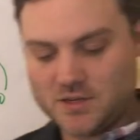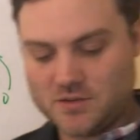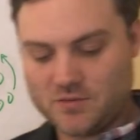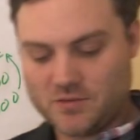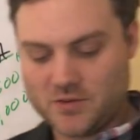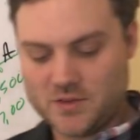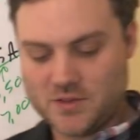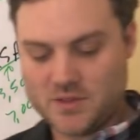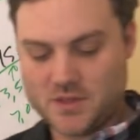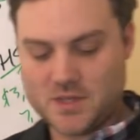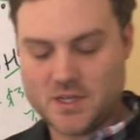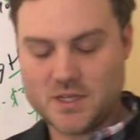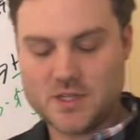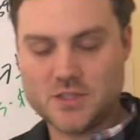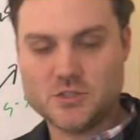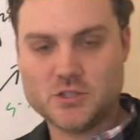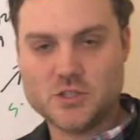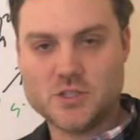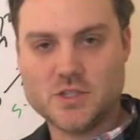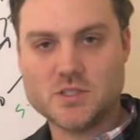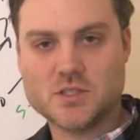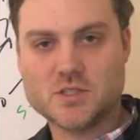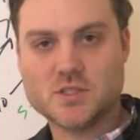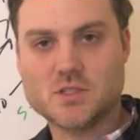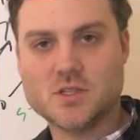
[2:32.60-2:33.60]
different than
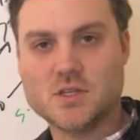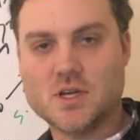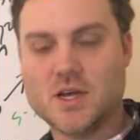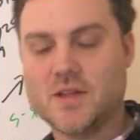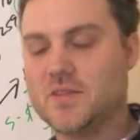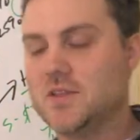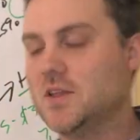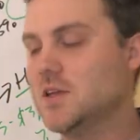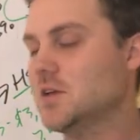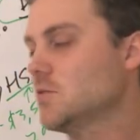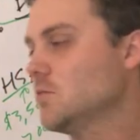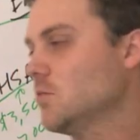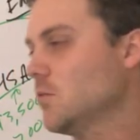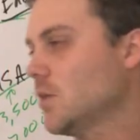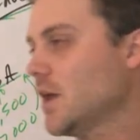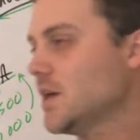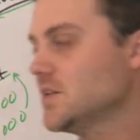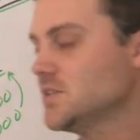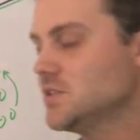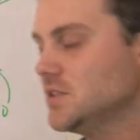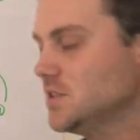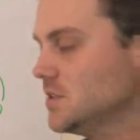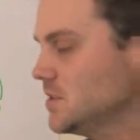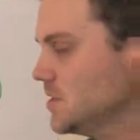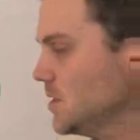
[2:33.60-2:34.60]
just, I think what I see